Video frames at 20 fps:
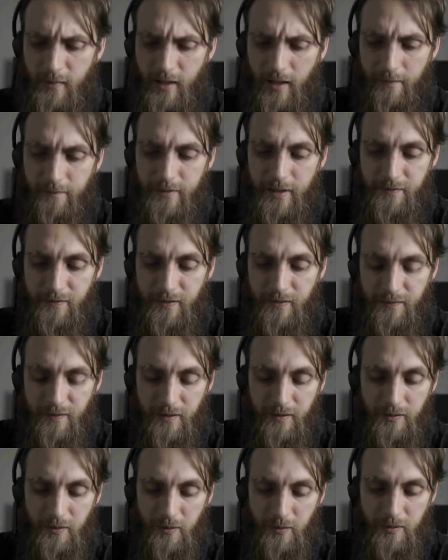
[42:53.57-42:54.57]
I've definitely
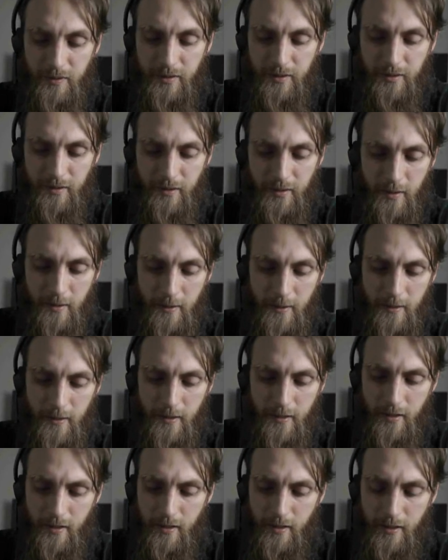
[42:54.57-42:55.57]
felt lonely
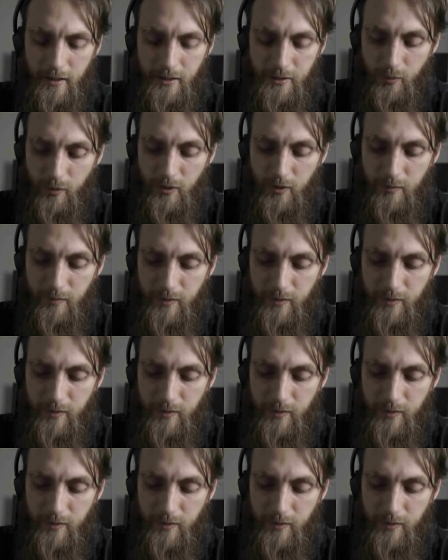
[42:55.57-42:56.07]
as well,